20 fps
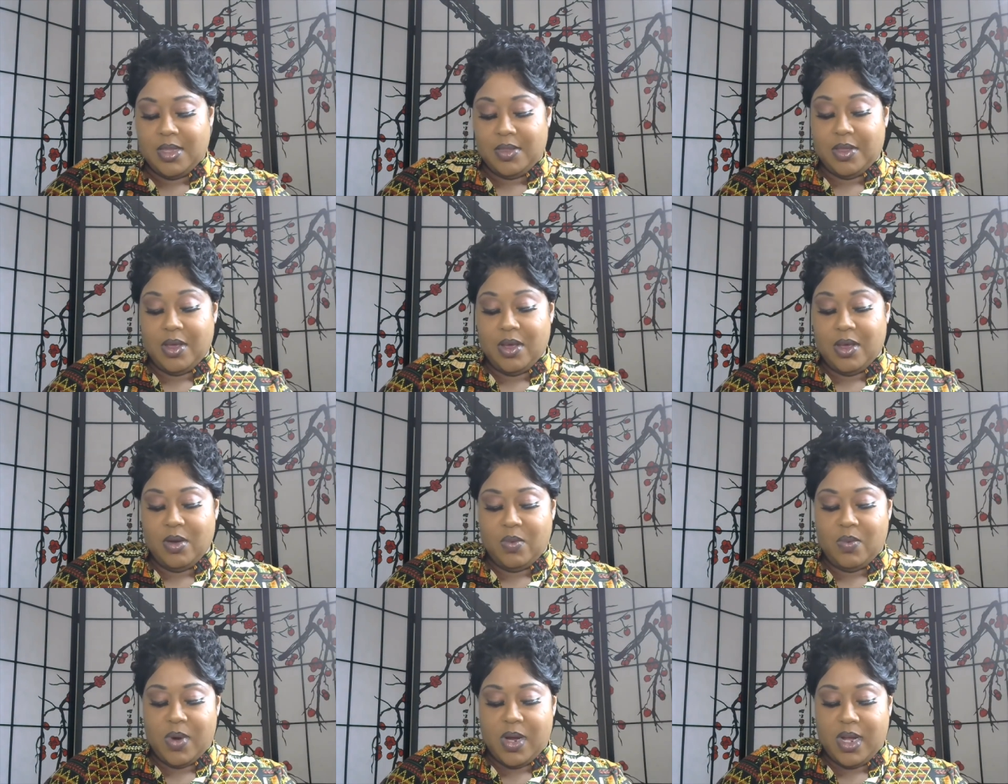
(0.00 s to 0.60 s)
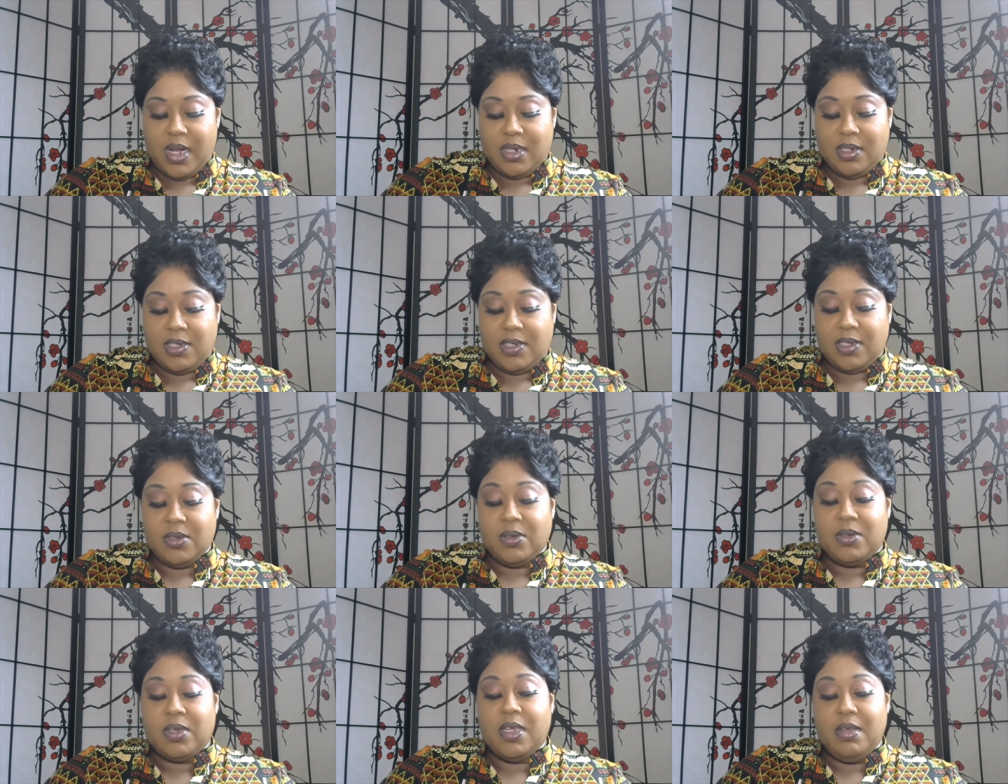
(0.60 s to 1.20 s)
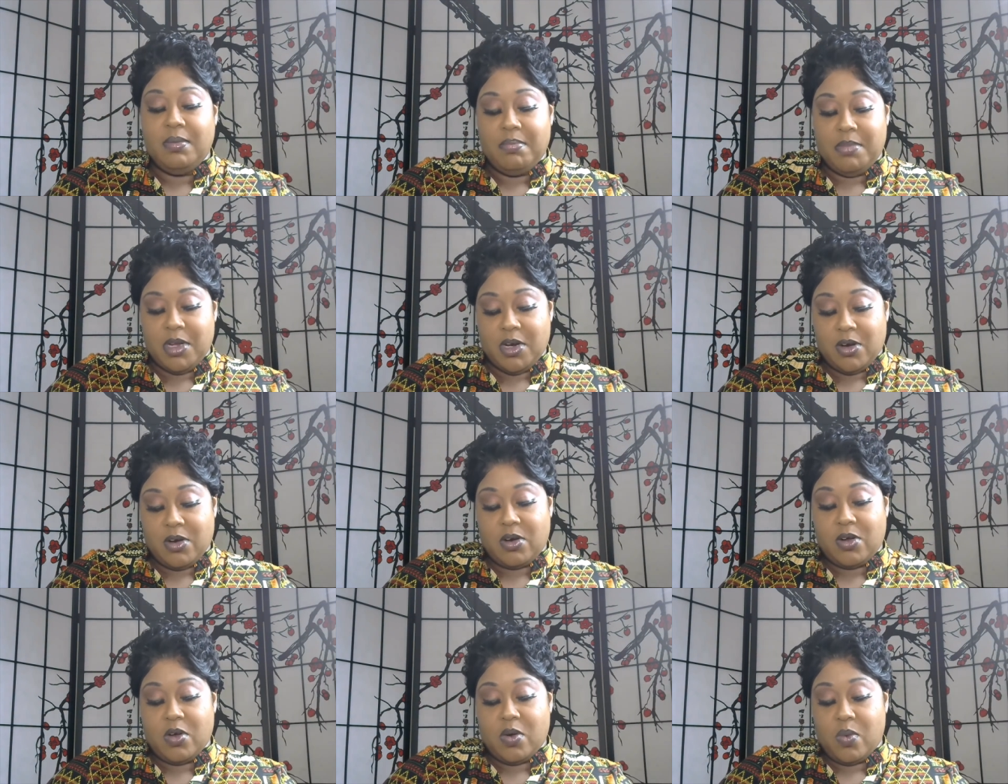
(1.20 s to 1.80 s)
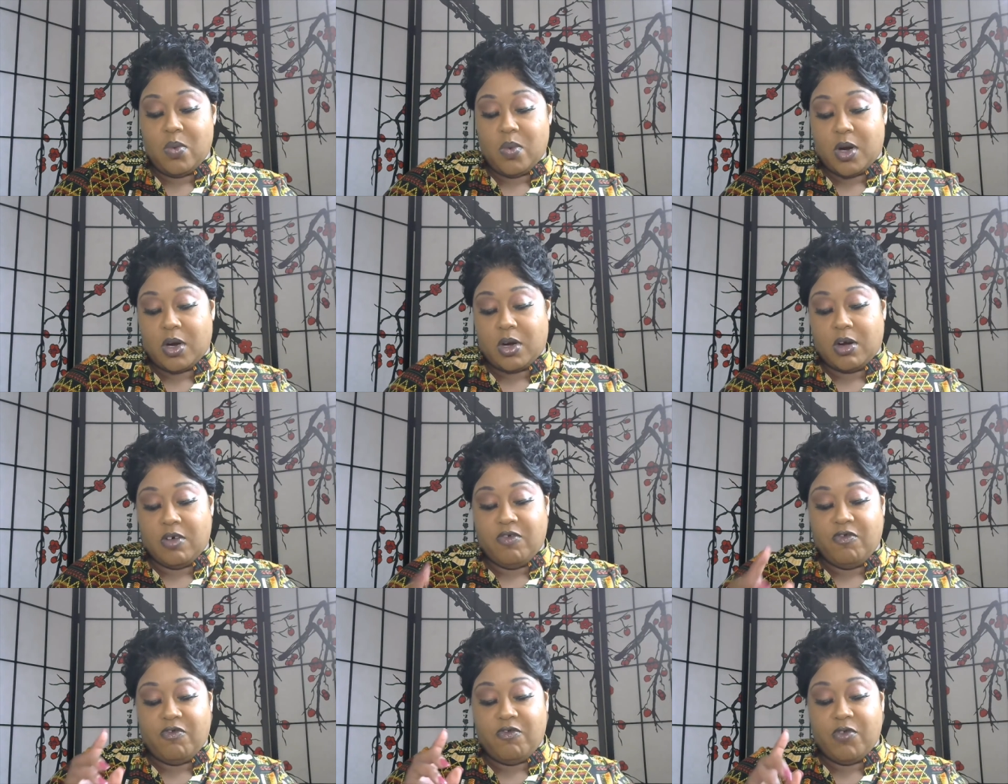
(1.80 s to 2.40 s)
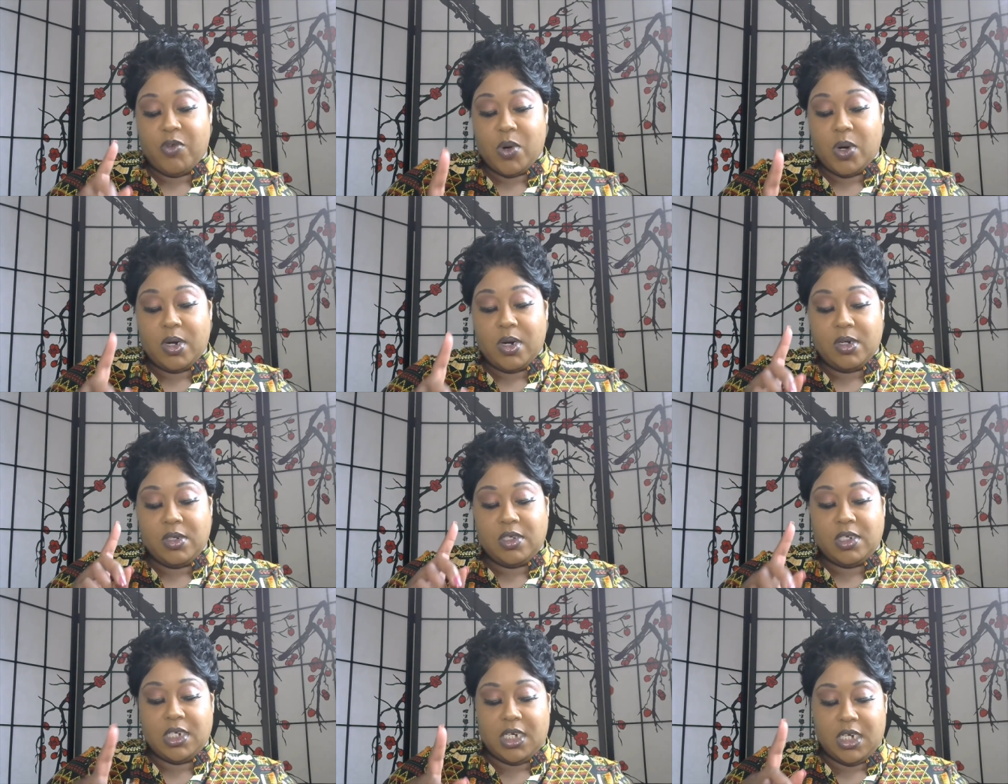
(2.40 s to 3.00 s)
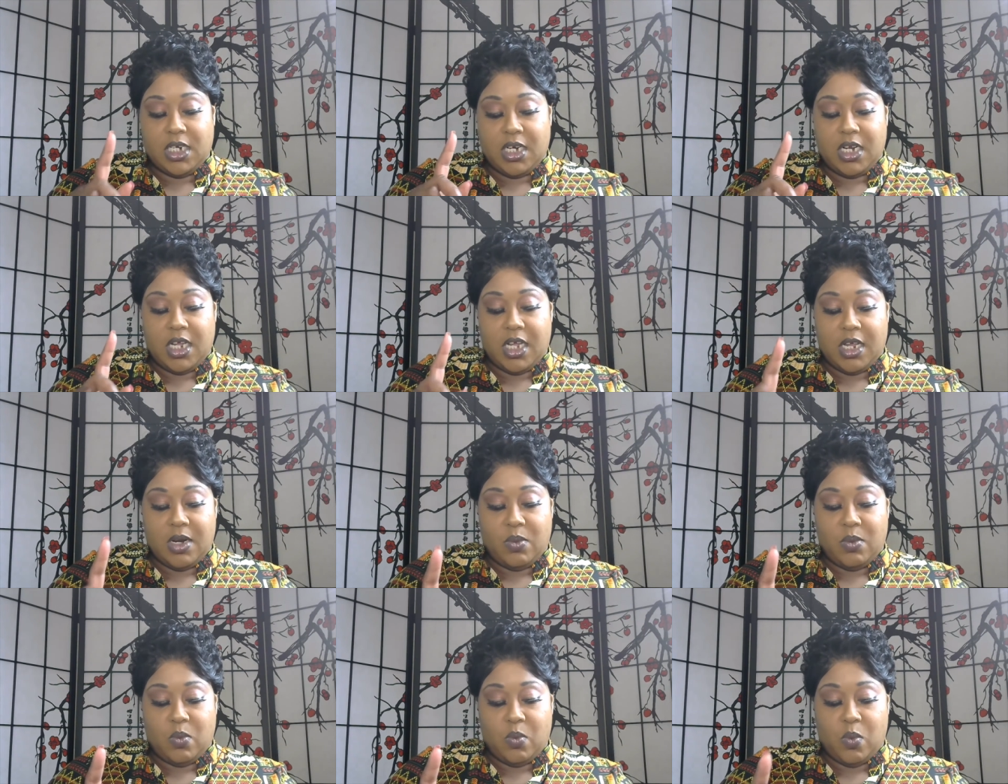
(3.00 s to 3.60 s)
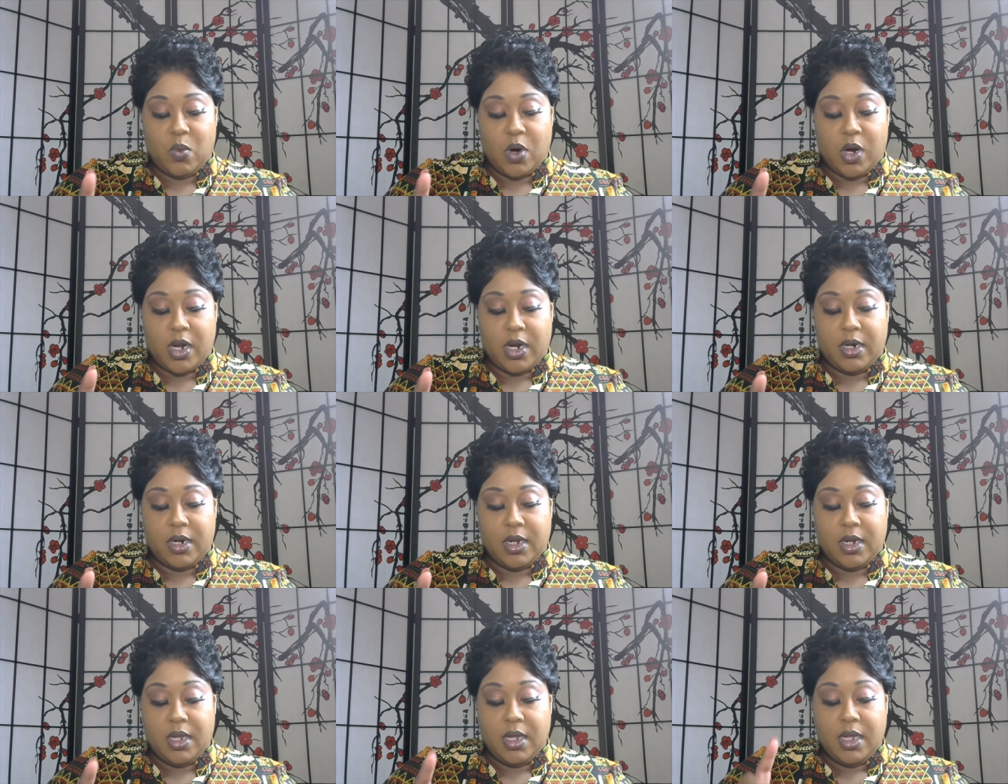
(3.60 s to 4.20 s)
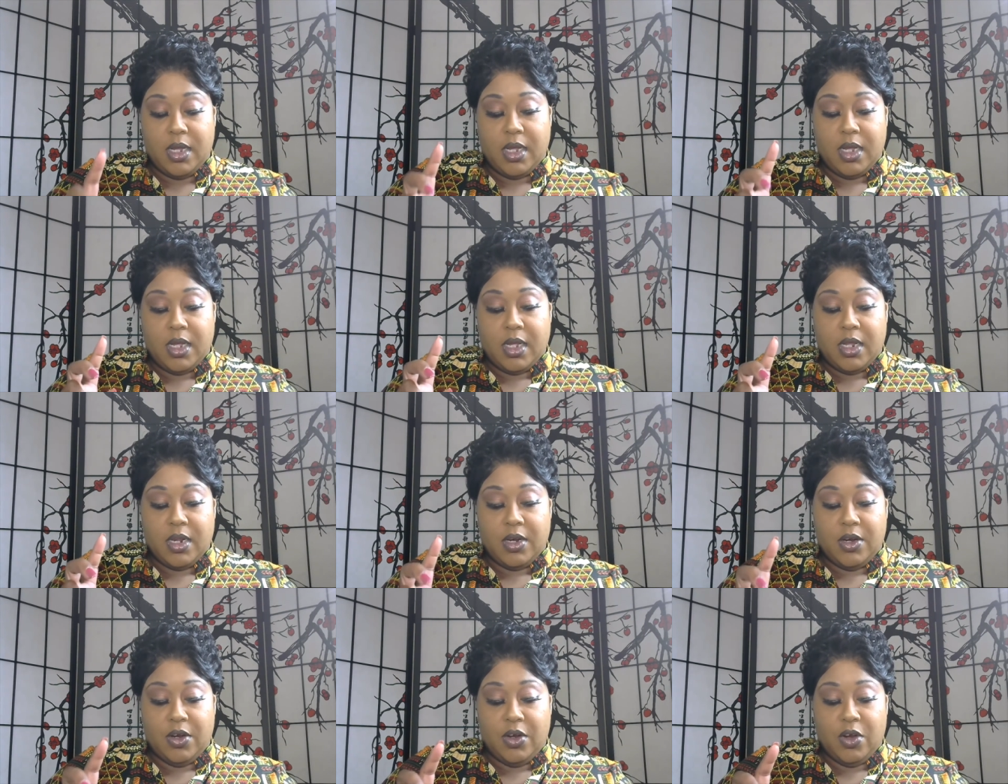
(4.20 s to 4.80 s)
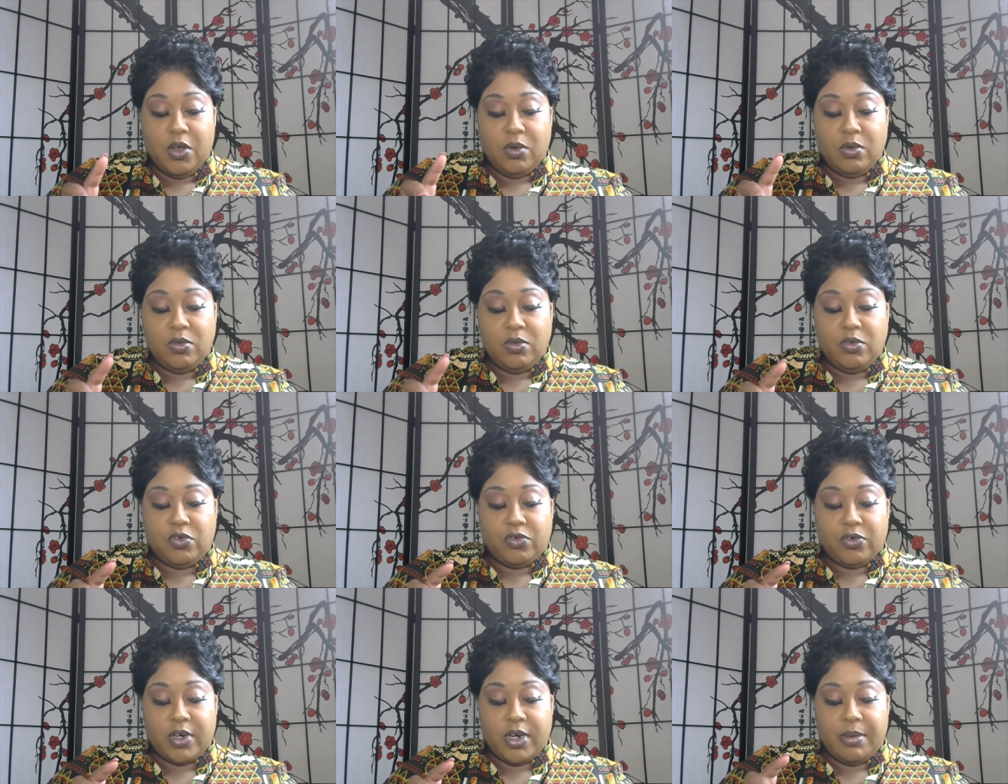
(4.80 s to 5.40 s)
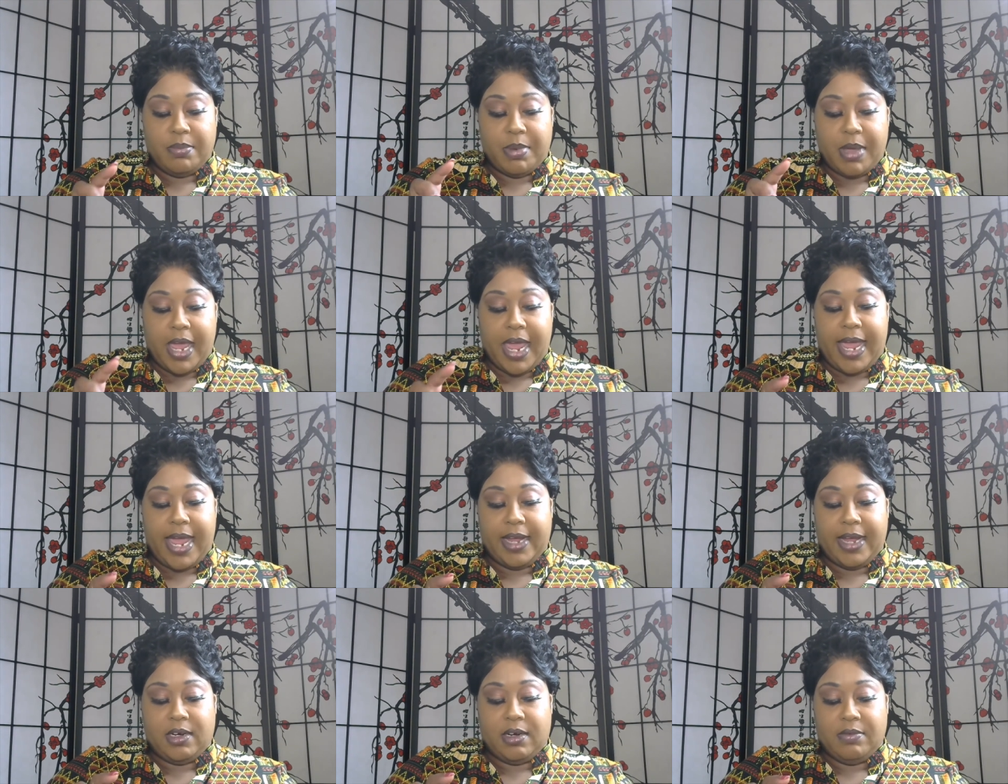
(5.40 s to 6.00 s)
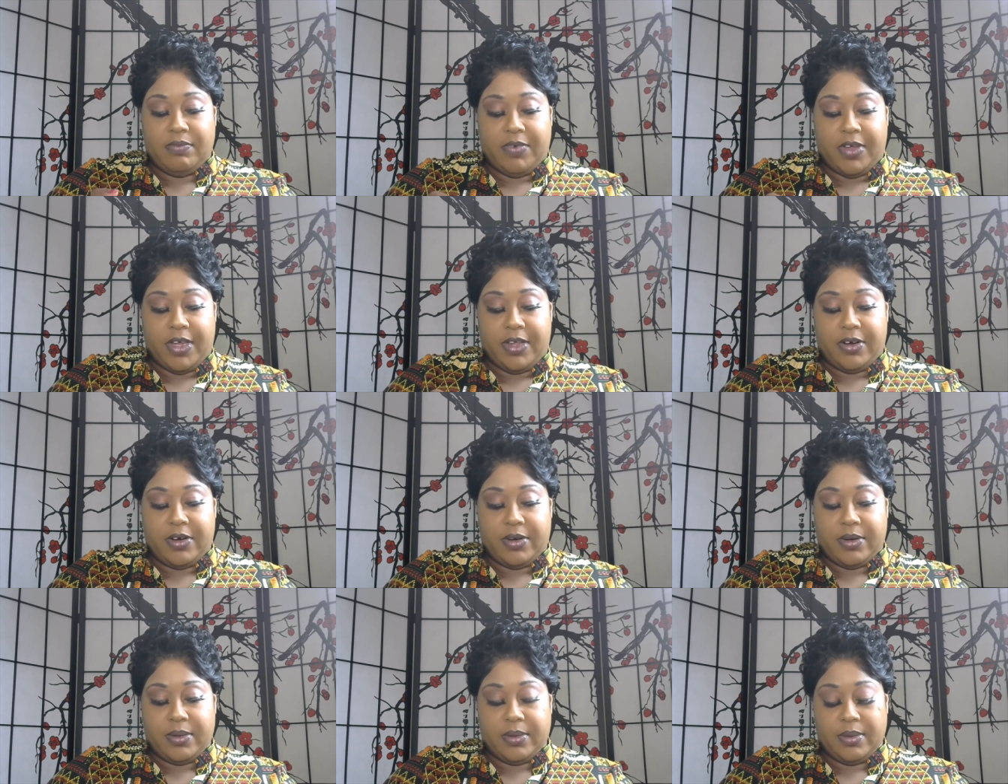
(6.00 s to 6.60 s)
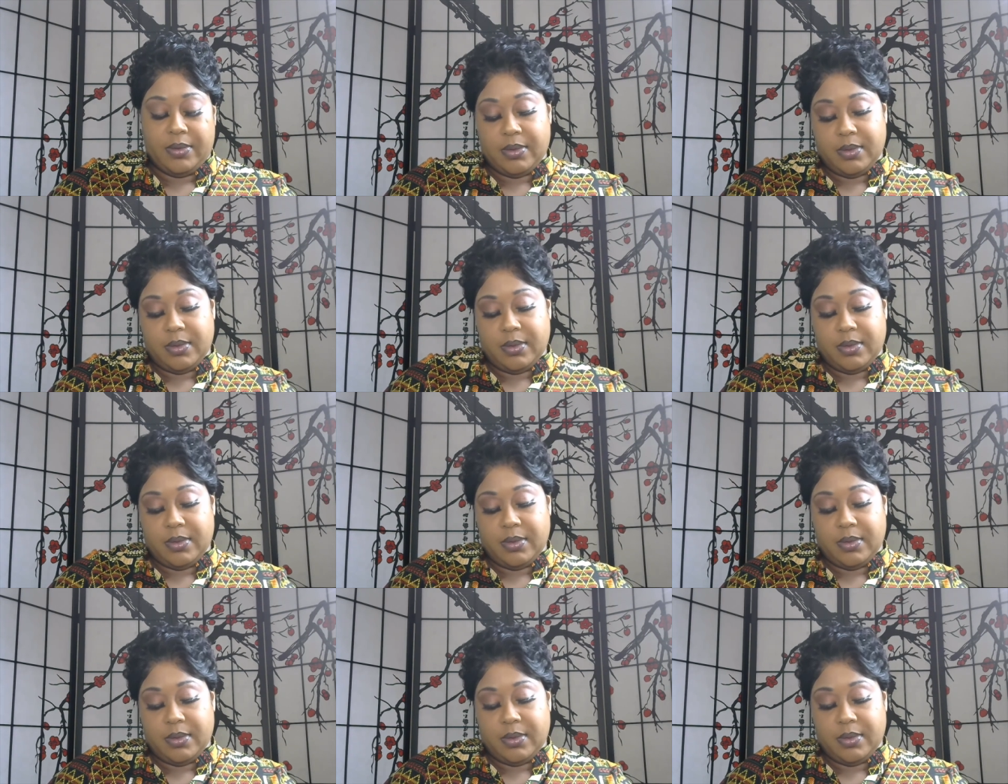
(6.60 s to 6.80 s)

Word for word: The Hawaiian Silky Miracle Worker 14-in-1 No Drip Activator.